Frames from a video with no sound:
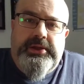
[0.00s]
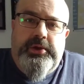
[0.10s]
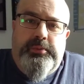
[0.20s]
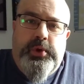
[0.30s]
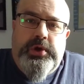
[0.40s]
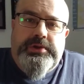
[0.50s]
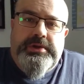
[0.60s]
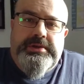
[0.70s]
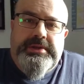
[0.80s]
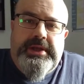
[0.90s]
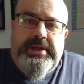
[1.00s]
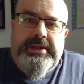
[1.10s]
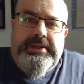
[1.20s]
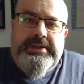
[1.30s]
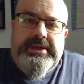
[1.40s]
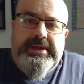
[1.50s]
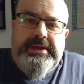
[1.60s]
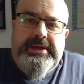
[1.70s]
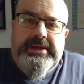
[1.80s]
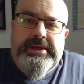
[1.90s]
new purchase, and I